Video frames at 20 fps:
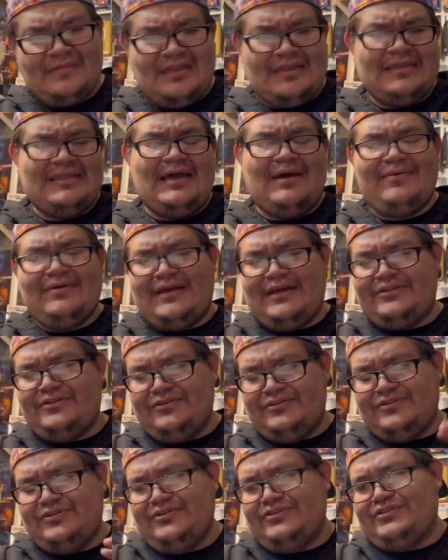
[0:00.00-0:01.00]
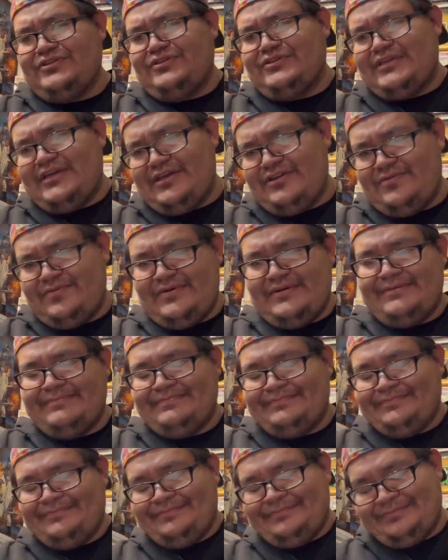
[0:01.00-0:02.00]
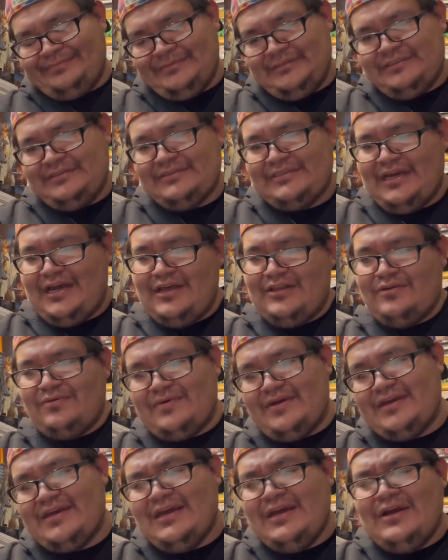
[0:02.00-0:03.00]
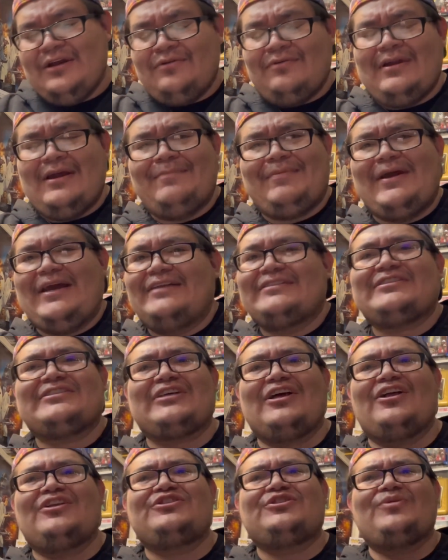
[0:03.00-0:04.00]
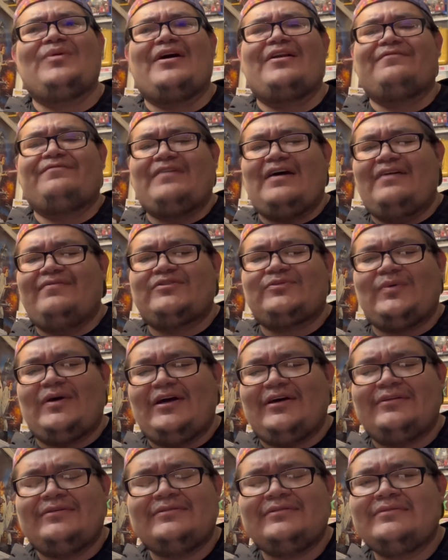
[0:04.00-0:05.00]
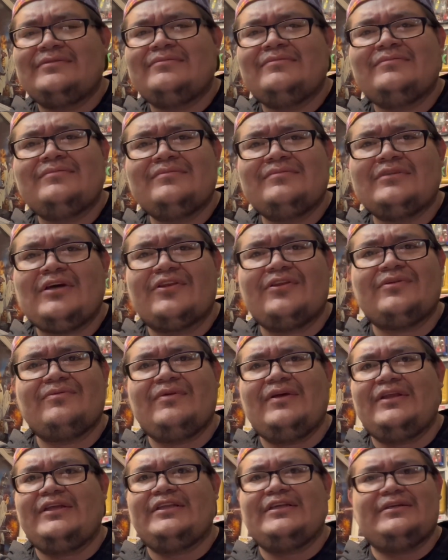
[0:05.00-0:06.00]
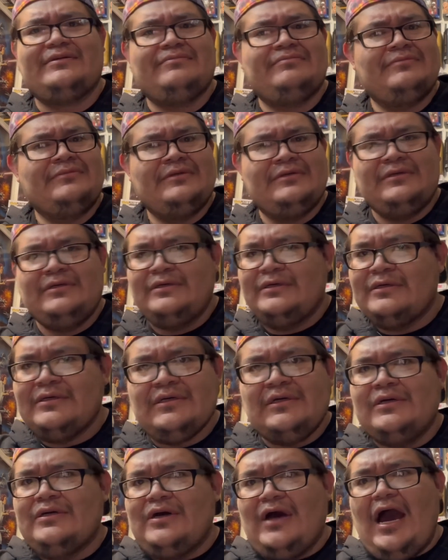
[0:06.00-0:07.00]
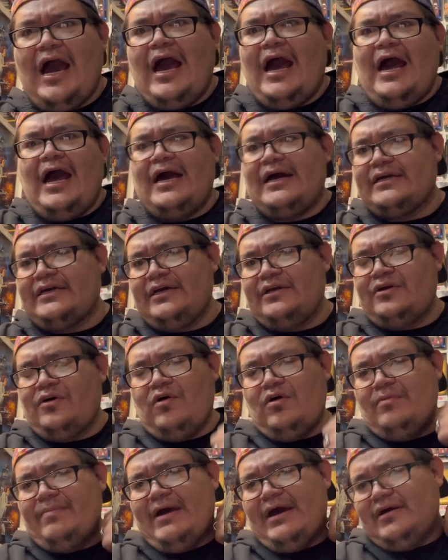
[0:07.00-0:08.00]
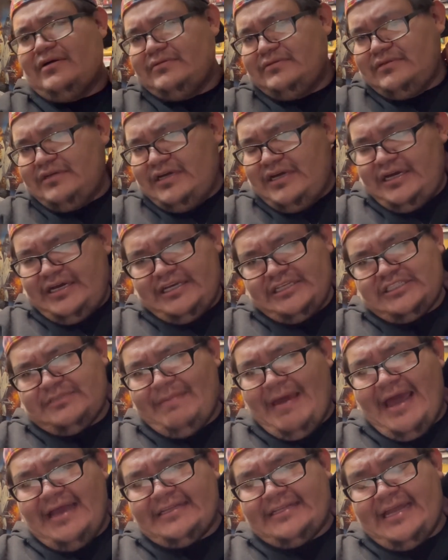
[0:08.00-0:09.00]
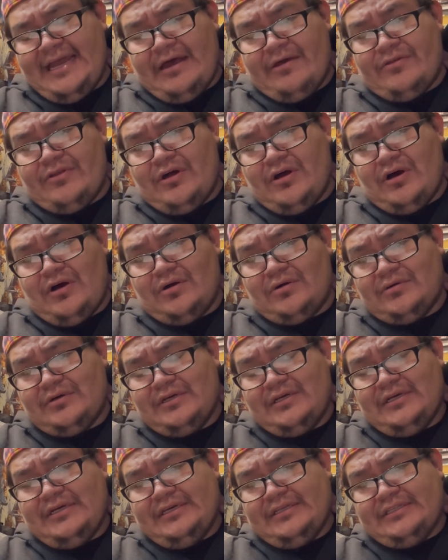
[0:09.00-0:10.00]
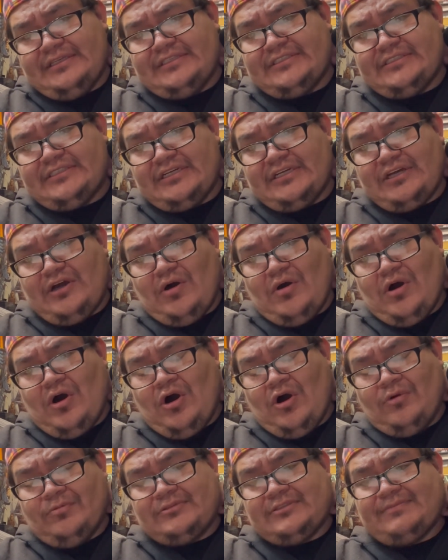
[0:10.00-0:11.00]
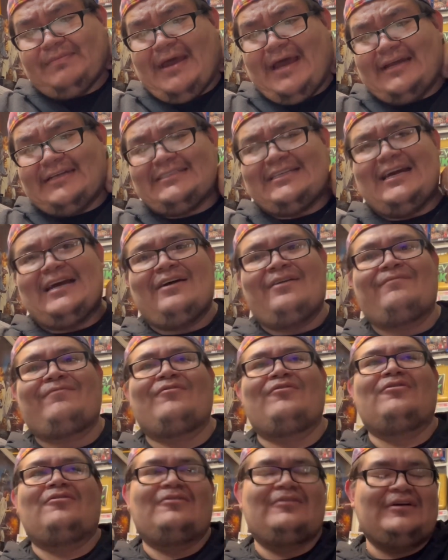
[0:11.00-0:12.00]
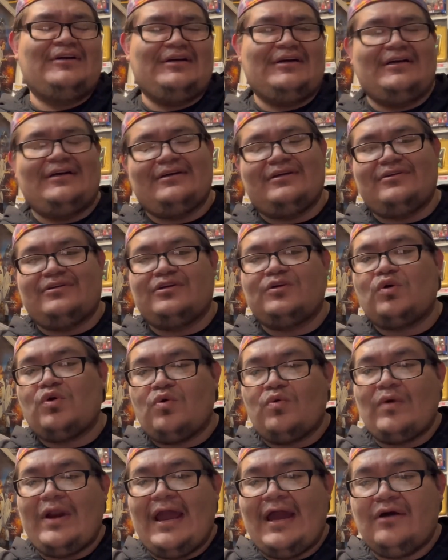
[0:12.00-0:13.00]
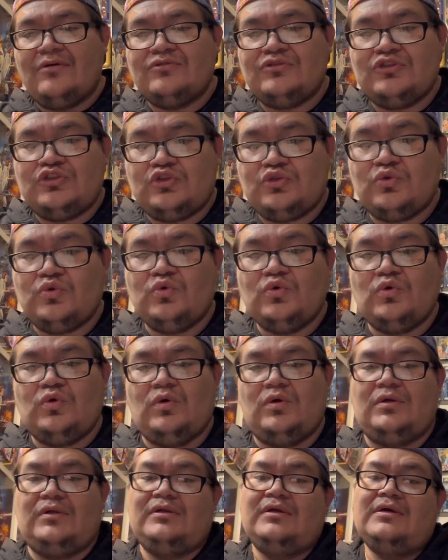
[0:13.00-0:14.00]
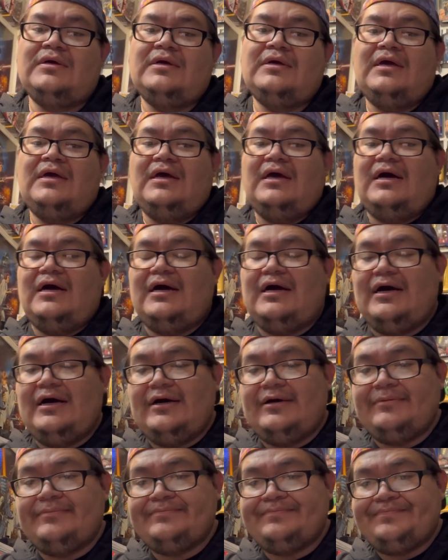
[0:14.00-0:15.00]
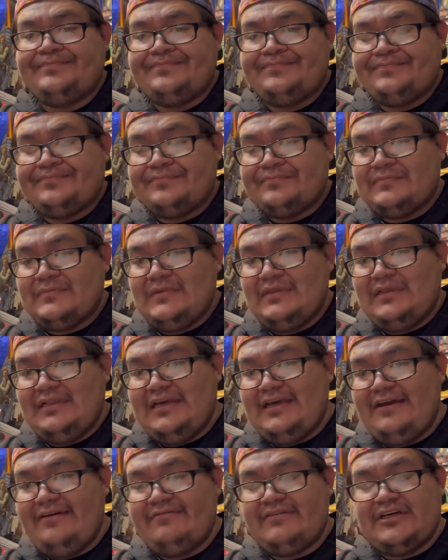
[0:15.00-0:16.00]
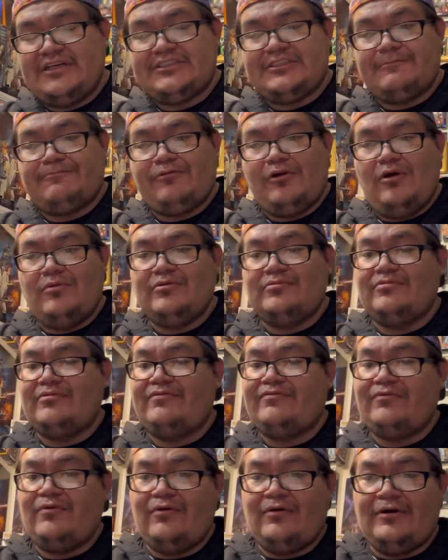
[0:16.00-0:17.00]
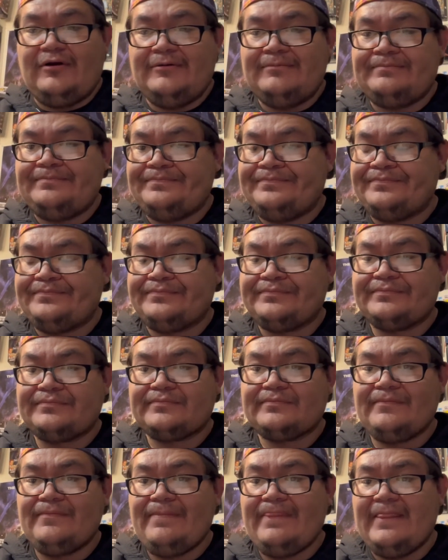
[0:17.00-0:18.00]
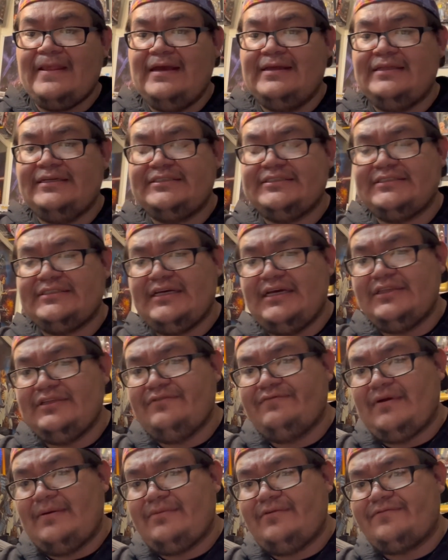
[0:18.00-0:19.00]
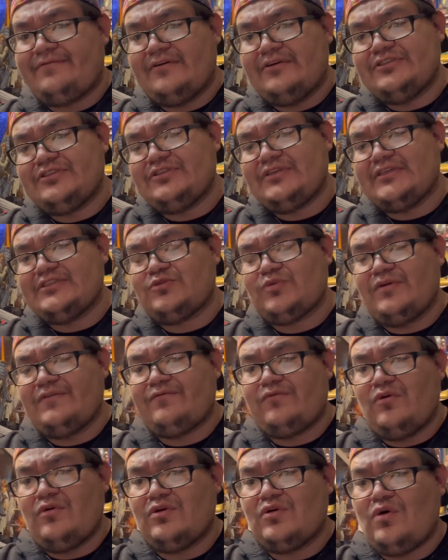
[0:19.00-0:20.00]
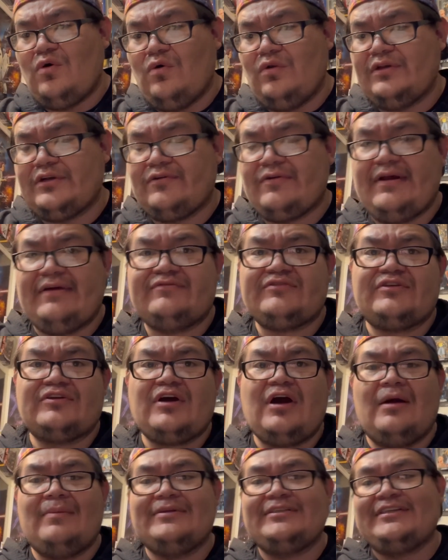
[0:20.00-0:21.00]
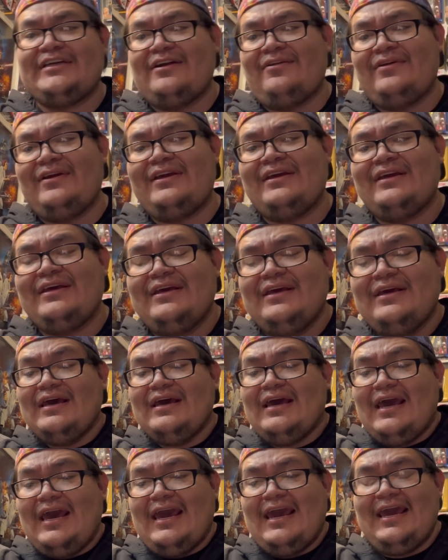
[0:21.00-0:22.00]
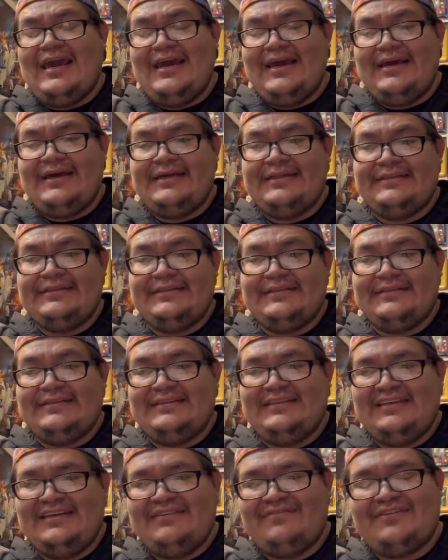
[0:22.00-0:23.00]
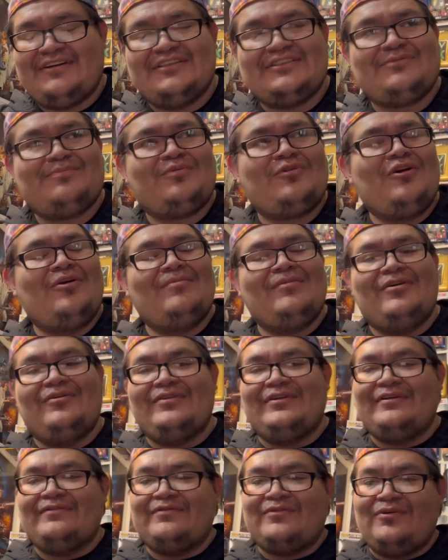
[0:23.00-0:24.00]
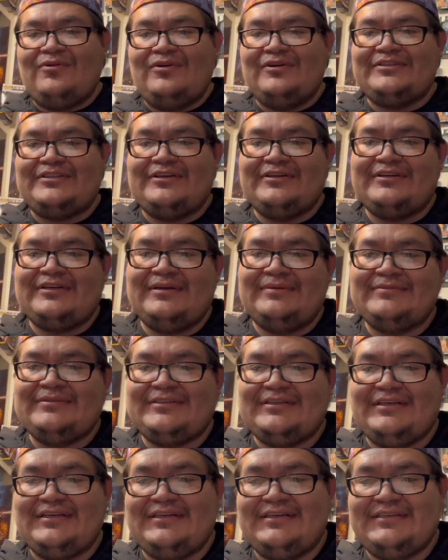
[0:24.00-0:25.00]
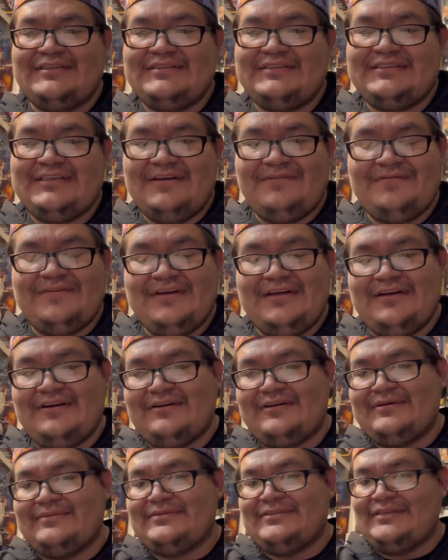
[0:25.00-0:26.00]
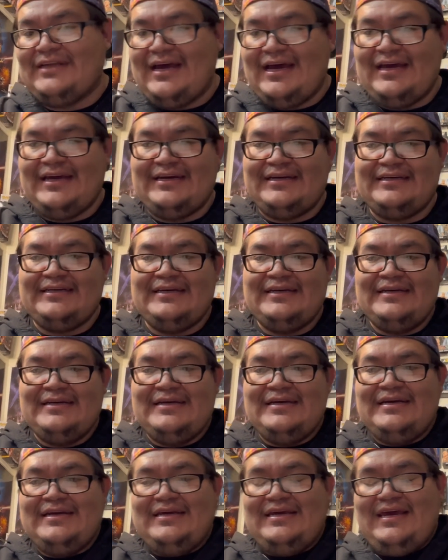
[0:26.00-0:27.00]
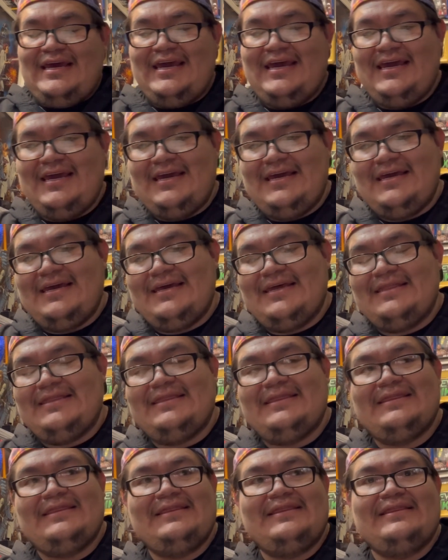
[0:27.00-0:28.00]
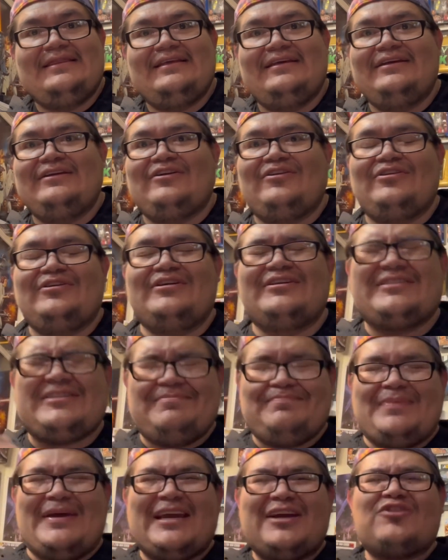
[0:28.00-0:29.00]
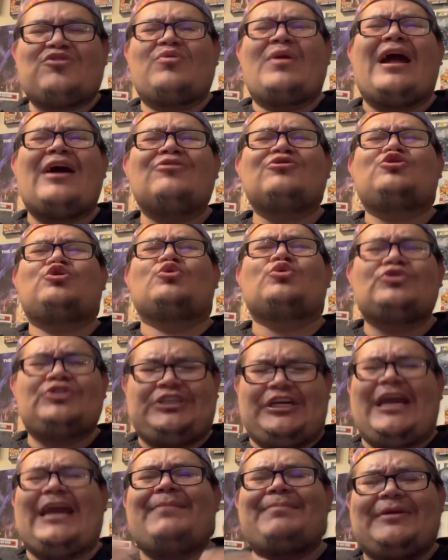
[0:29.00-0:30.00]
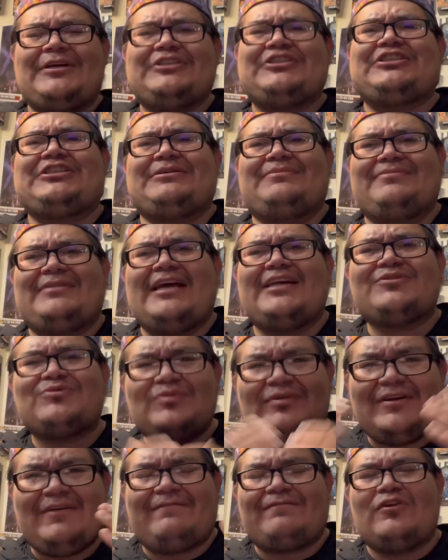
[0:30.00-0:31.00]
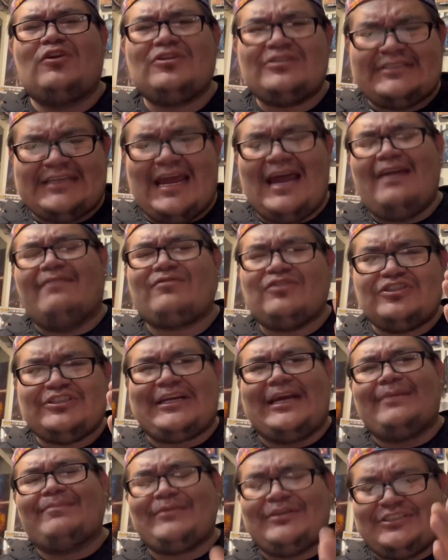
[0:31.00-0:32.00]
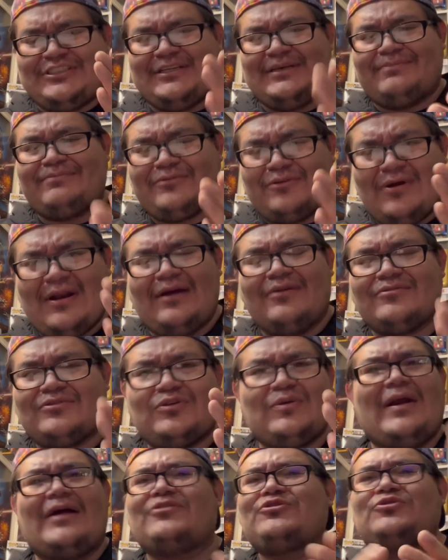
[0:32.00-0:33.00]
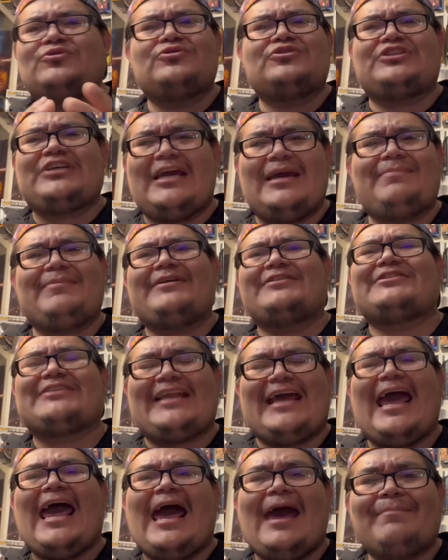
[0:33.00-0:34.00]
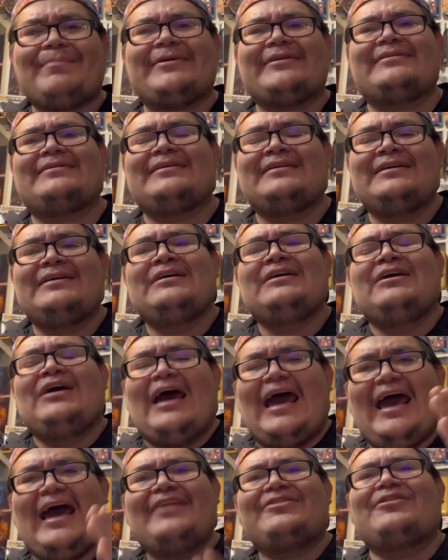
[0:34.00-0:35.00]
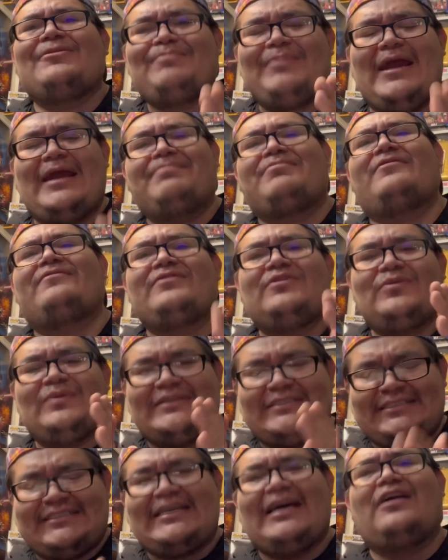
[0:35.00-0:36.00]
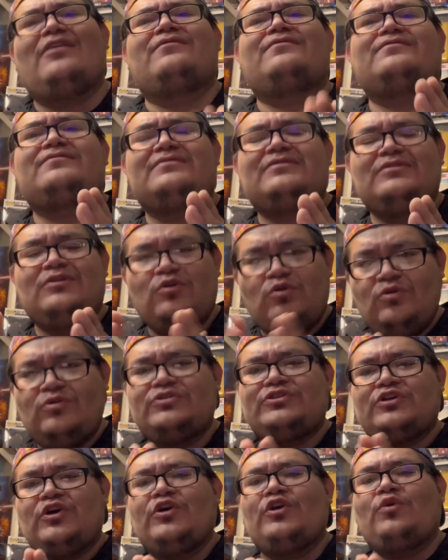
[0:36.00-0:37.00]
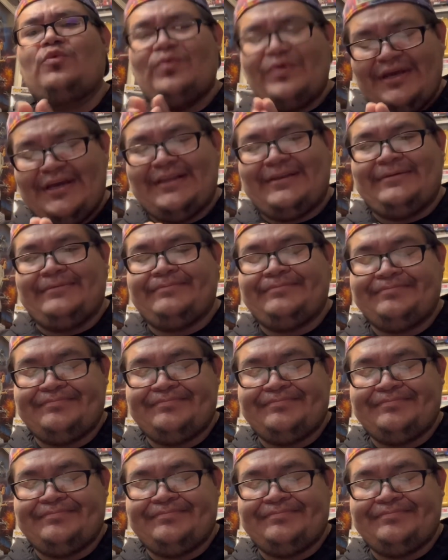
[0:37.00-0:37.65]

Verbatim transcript: Now we got those two shows out of the way. Rampage, a solid 2 out of 5 as well. Nothing really to gun-ho about. Smackdown, though. This is a go-home Smackdown for Crown Jewel. Liv cuts a promo before. And this is November 1st, 2024. Cole and Graves on commentary. And Liv cuts a promo. Then, of course, here comes Tiffy. Here comes Nia. And, you know, there's the big Crown Jewel Championship. That's the first ever championship. Crown Jewel Champion is going to happen at the pay-per-view itself. Who's going to win?